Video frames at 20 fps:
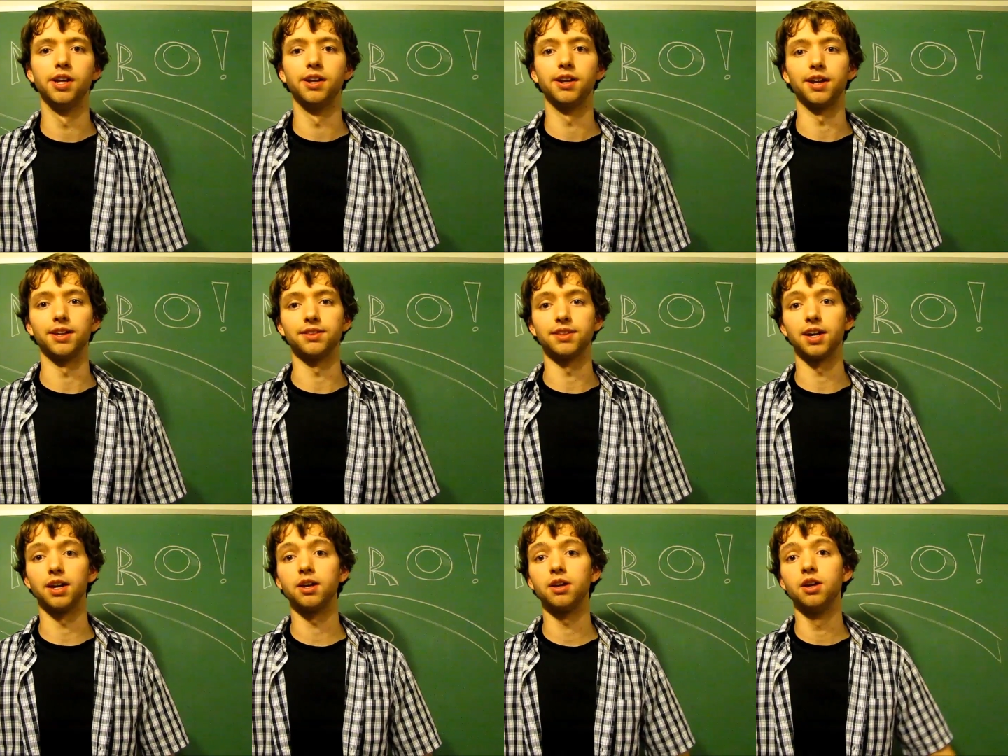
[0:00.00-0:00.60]
get
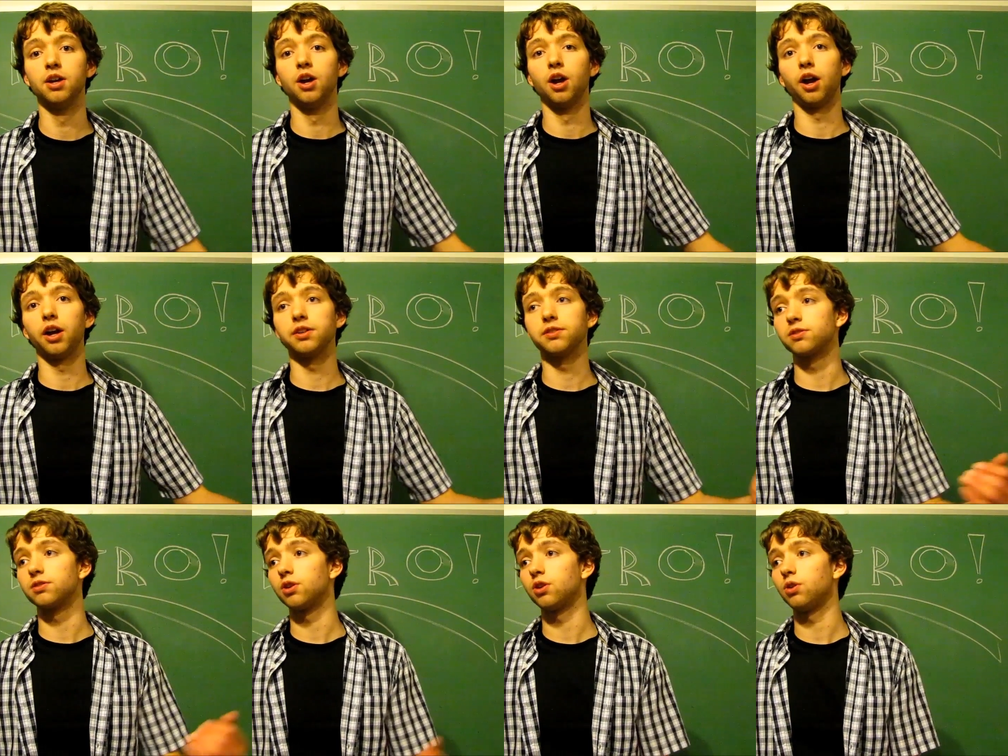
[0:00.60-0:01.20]
that. All right,
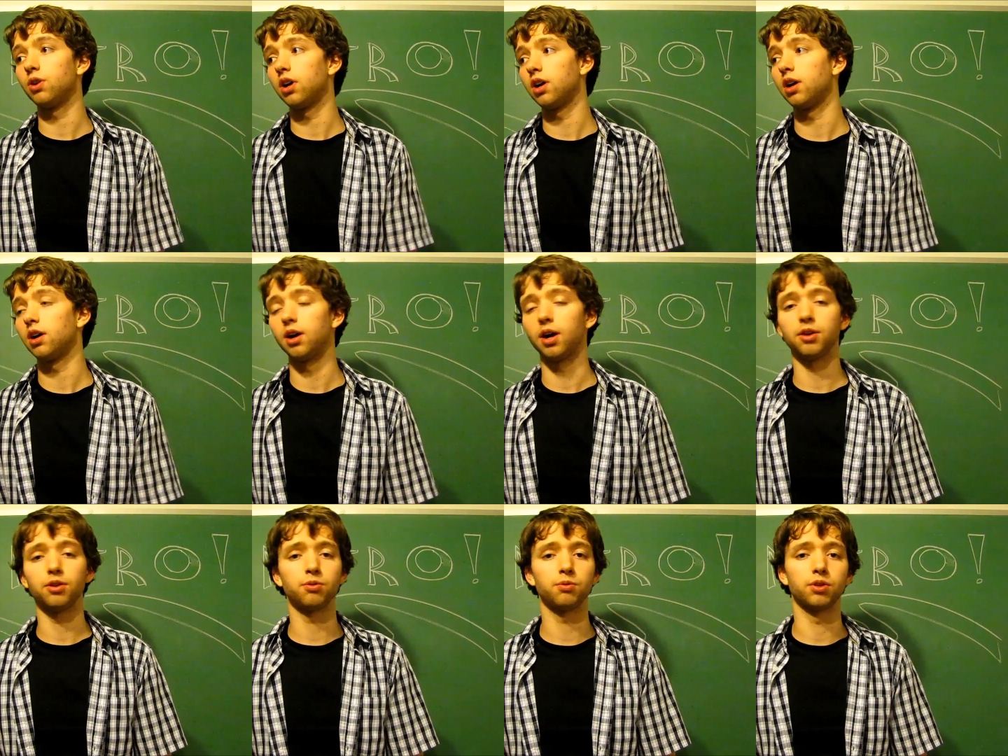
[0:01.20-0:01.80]
so uh,
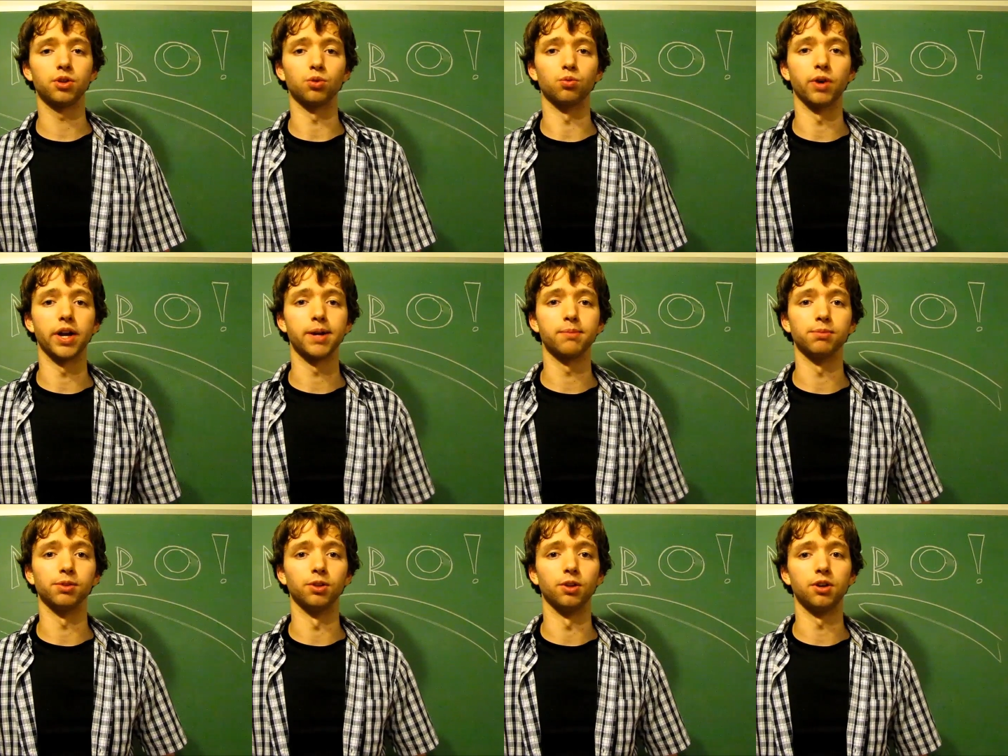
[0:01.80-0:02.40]
I don't want to
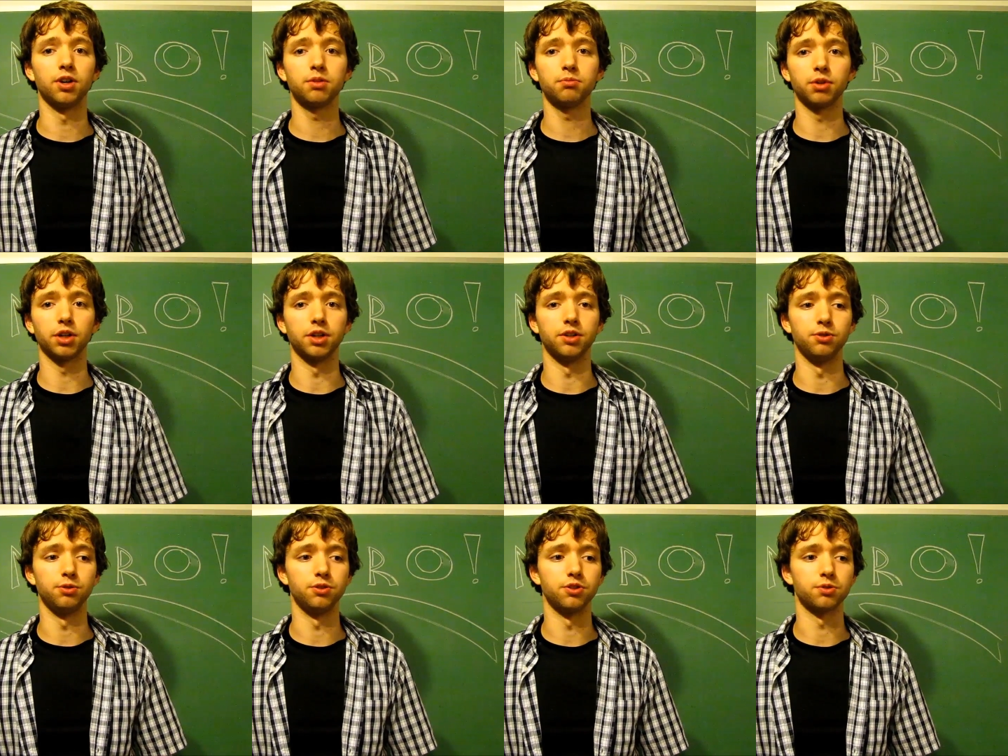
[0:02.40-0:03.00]
ramble on, but I
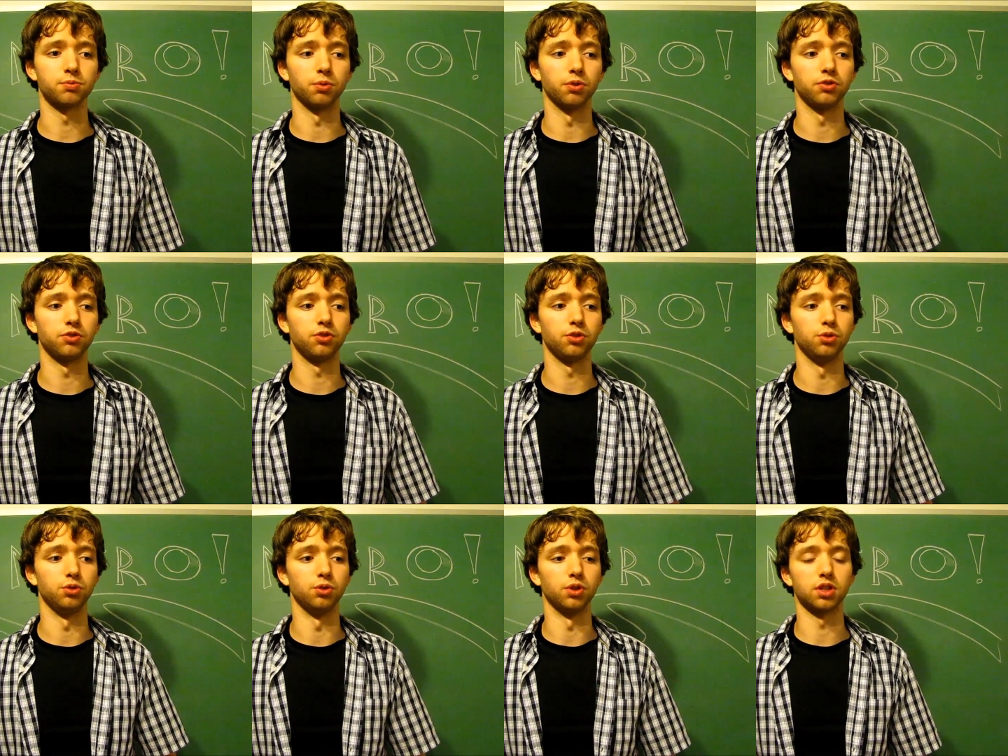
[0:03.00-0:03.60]
do just want
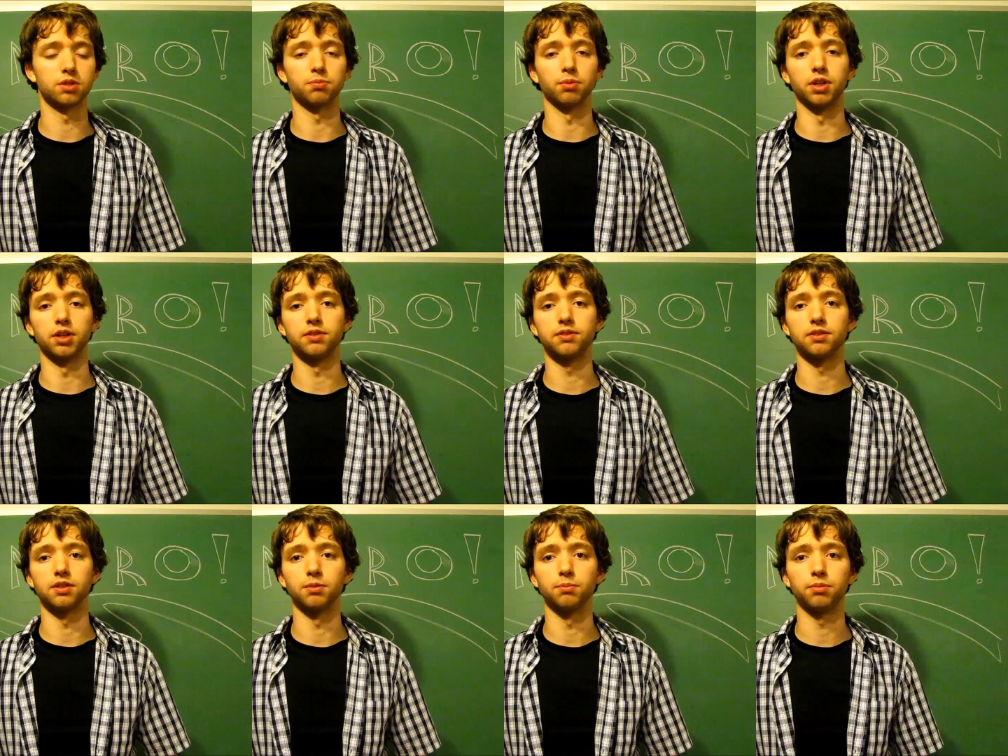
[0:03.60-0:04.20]
to explain
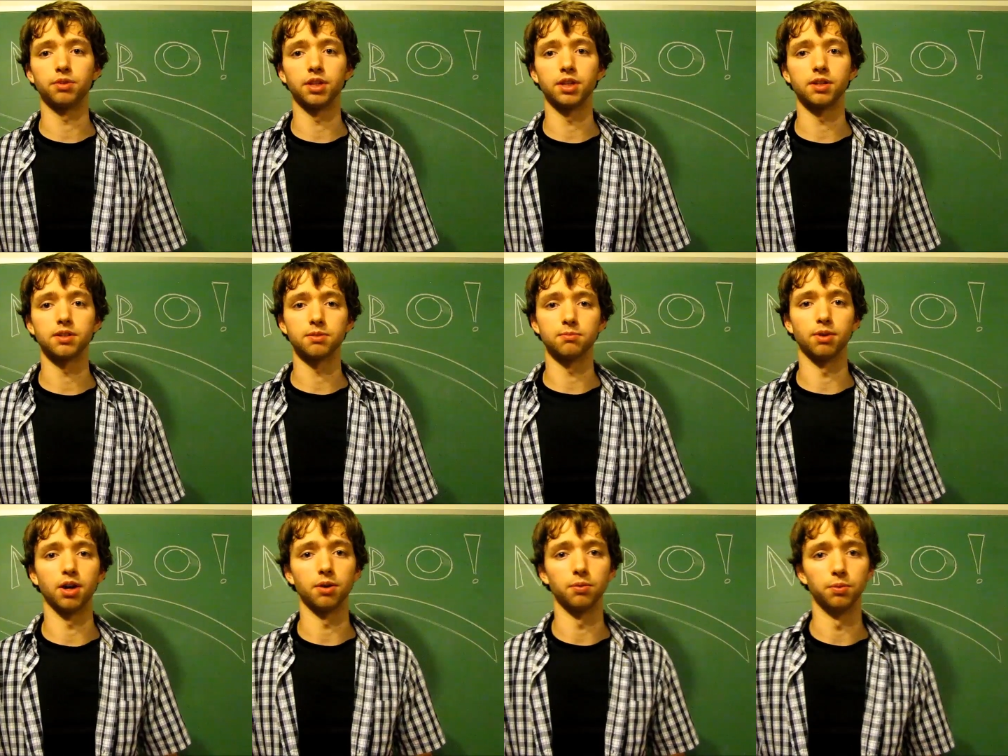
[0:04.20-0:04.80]
some things
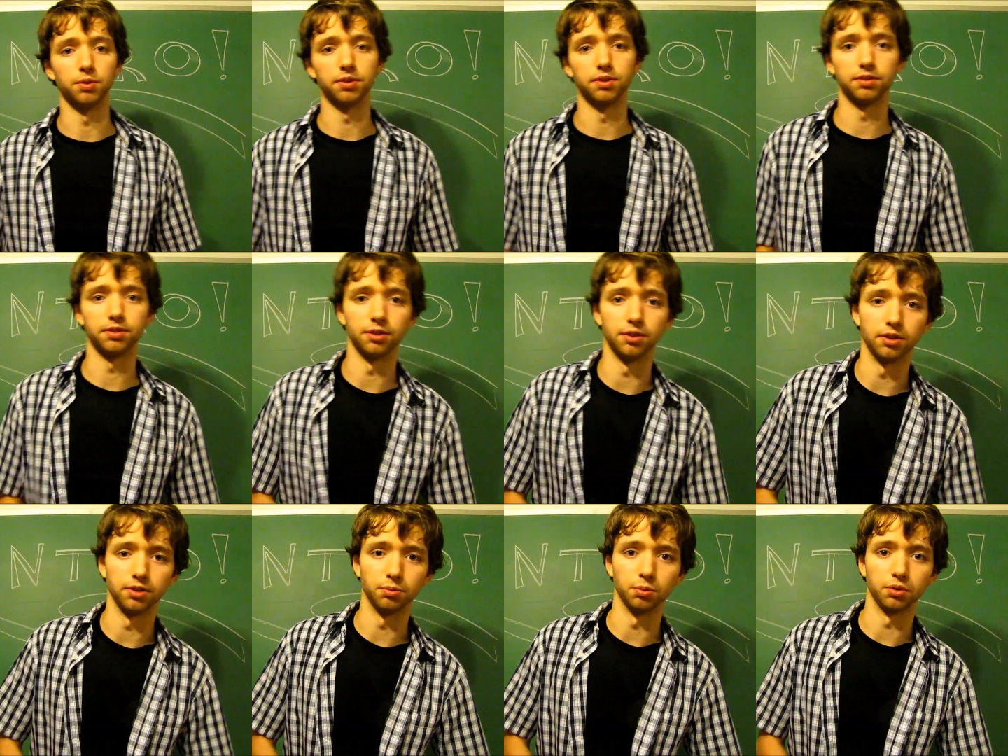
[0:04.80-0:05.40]
about what the
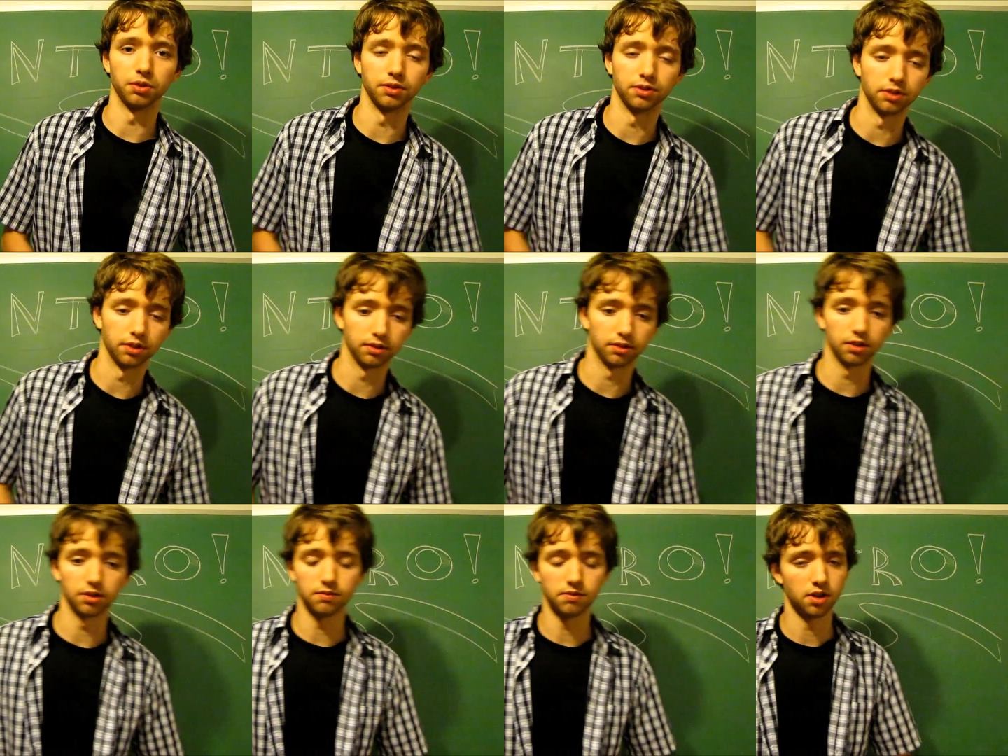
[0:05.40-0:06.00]
series will
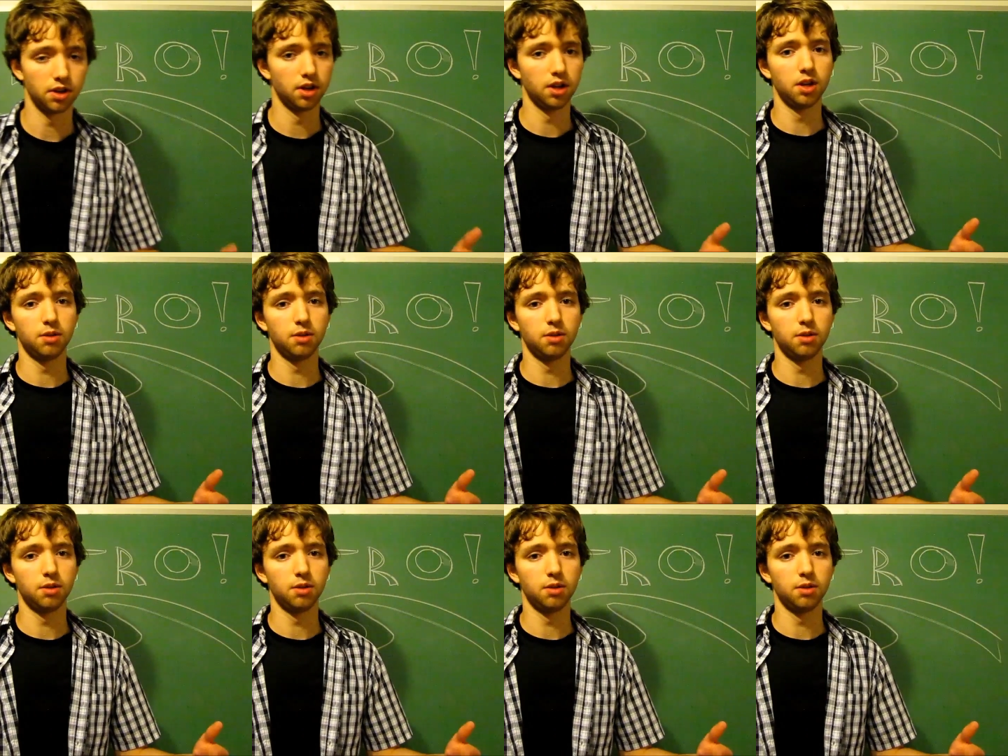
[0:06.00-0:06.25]
consist of.